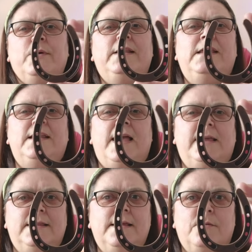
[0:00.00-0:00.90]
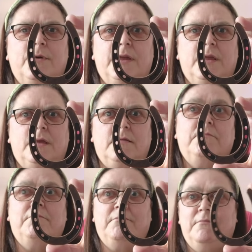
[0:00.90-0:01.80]
we need it hanging that way.
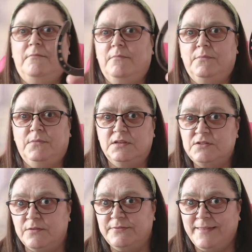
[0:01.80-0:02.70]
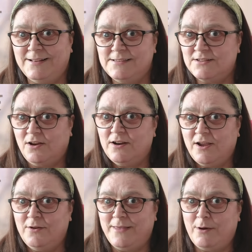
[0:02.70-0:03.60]
So that's got to
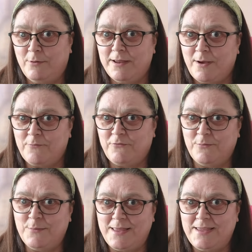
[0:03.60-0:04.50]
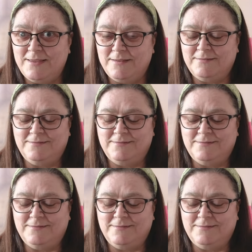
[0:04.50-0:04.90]
go that way up for me.